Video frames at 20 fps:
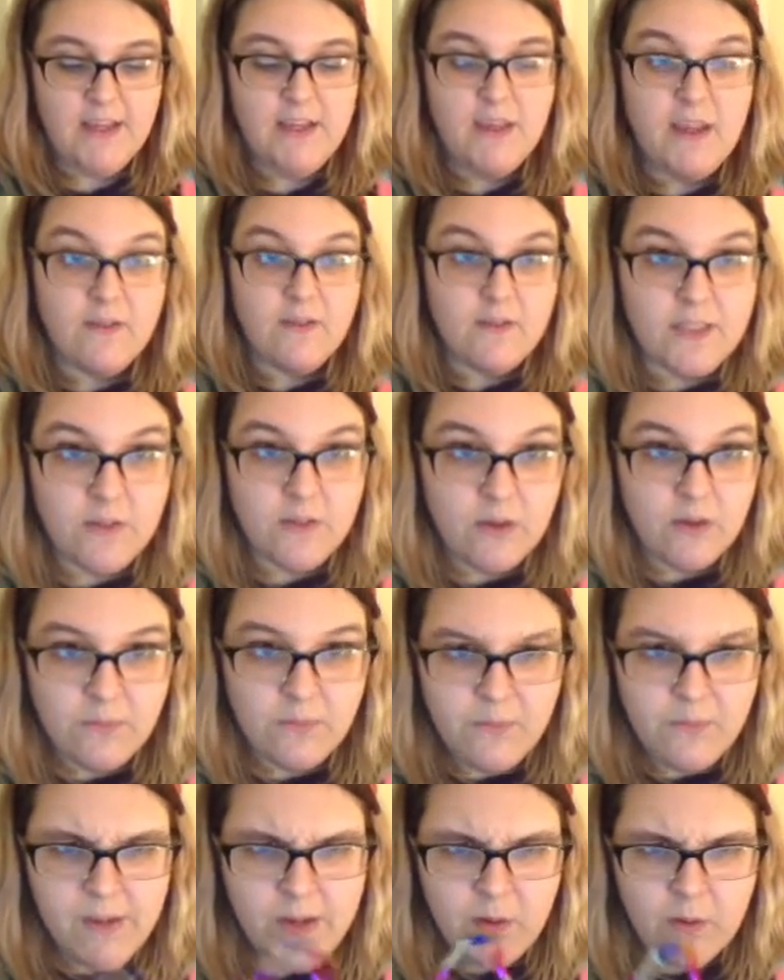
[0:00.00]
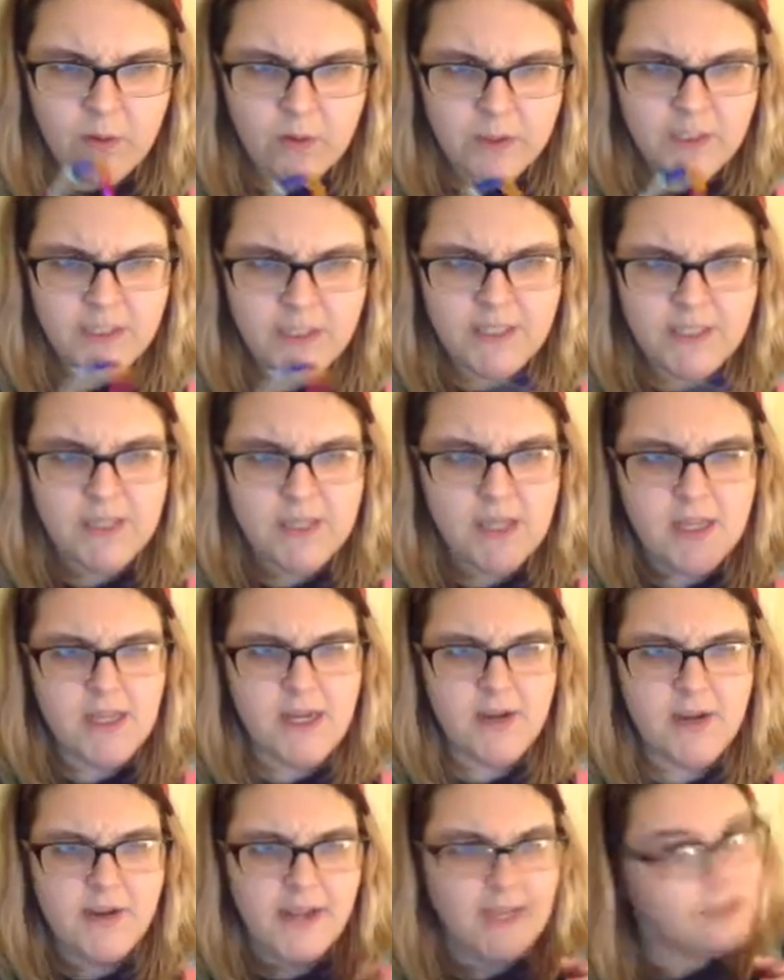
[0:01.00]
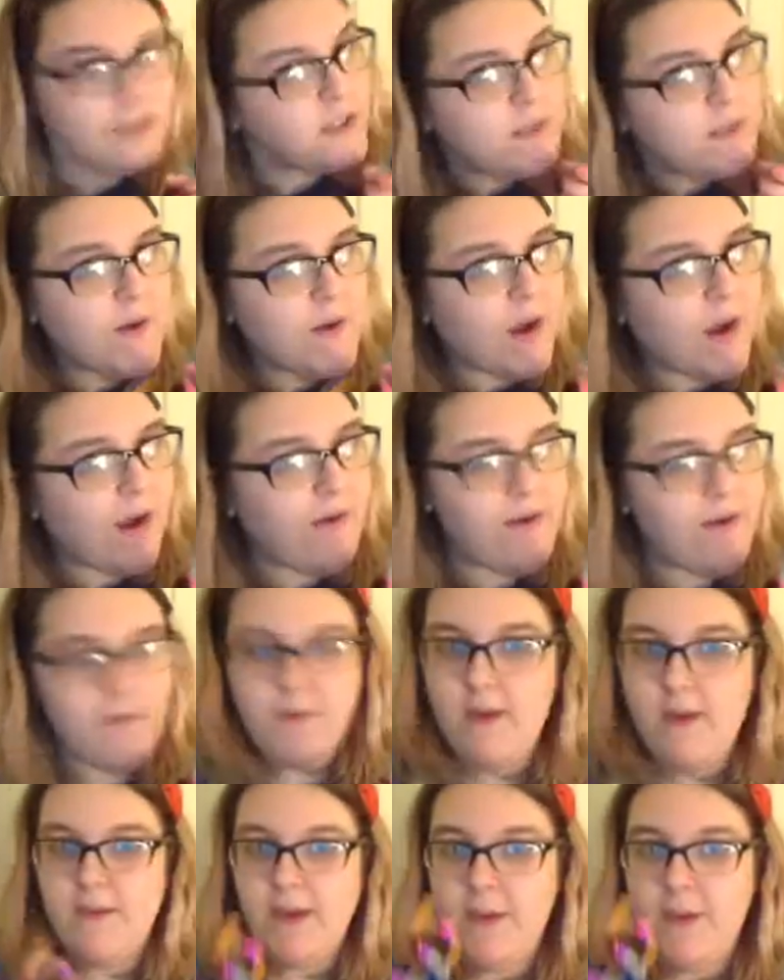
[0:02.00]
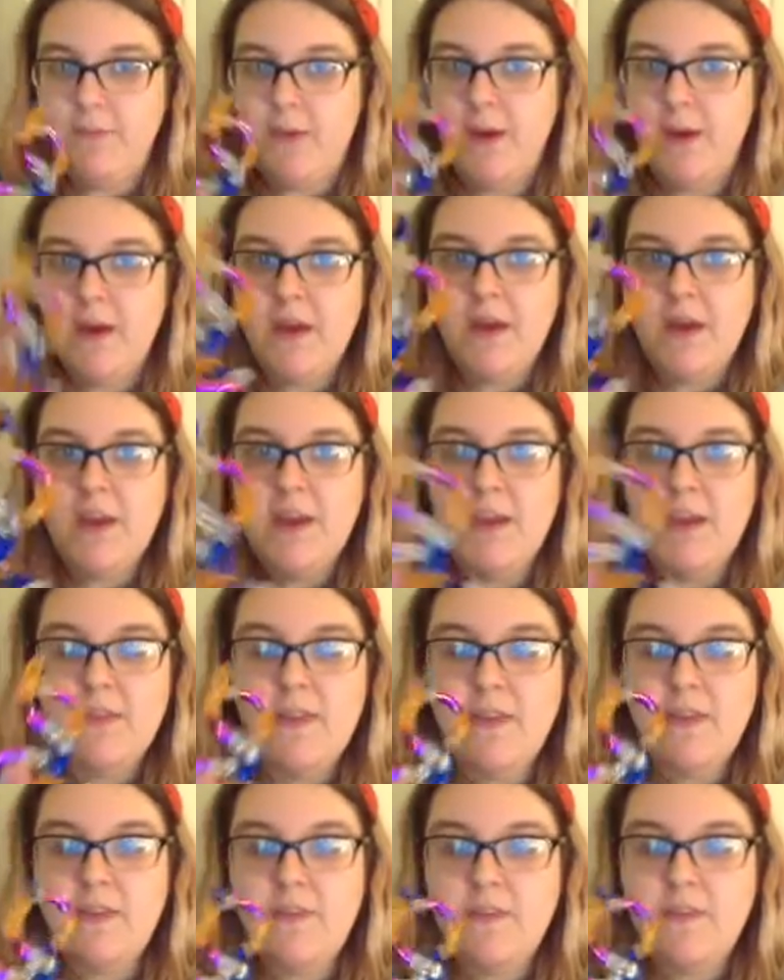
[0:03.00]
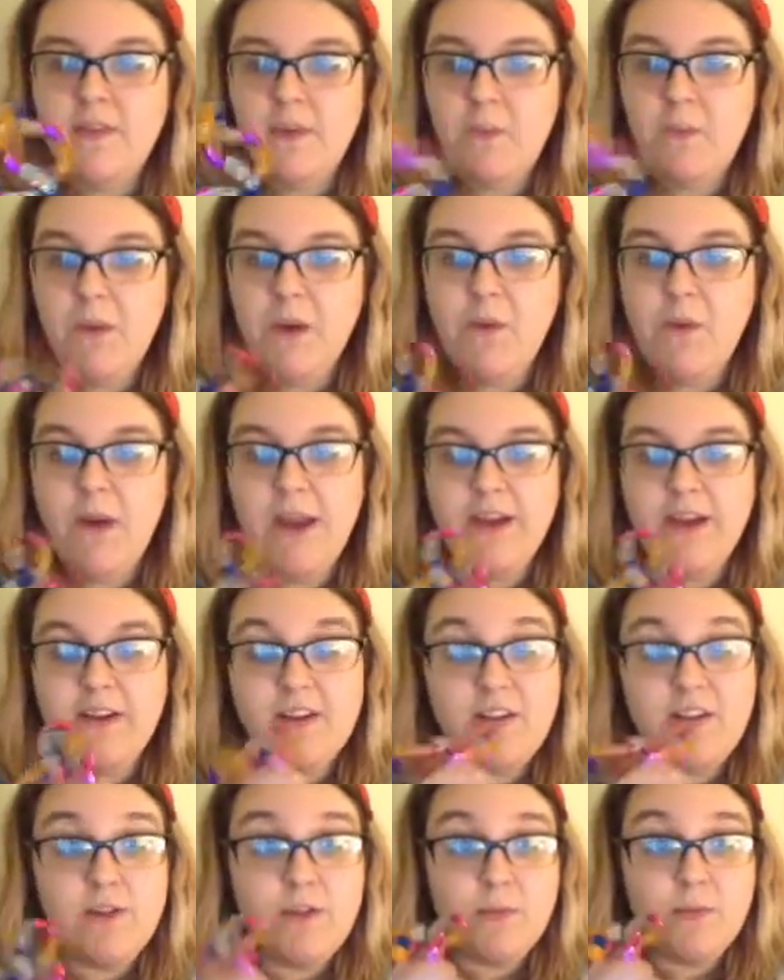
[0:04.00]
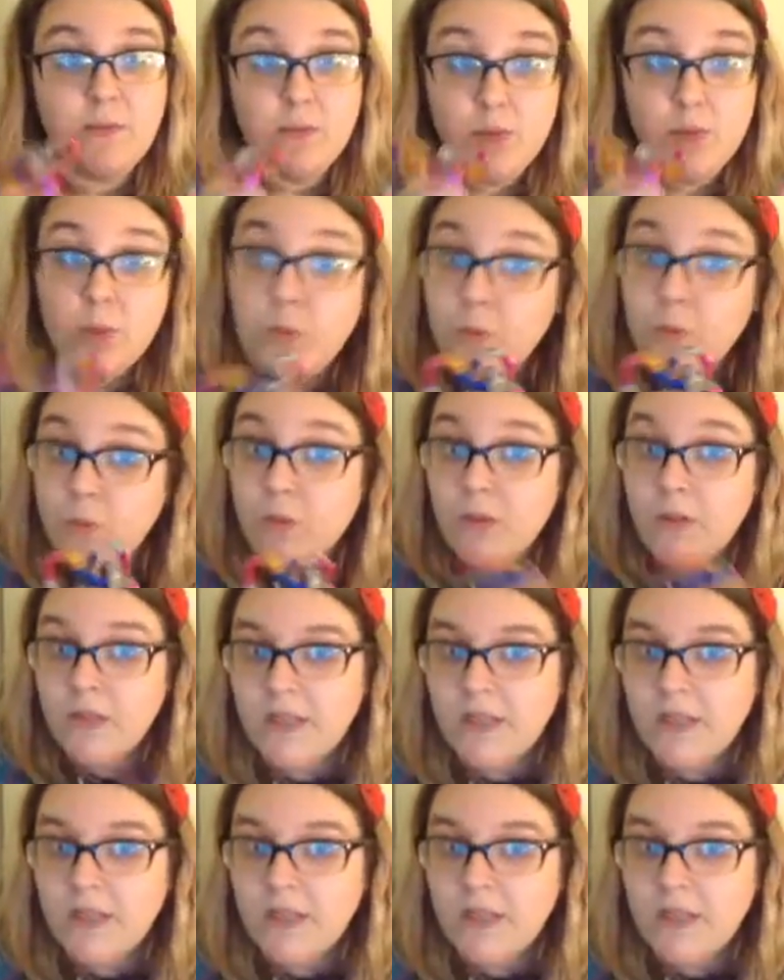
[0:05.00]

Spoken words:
You have to sort of be cautious that they don't get too carried away with it, but this can be quite a good useful tool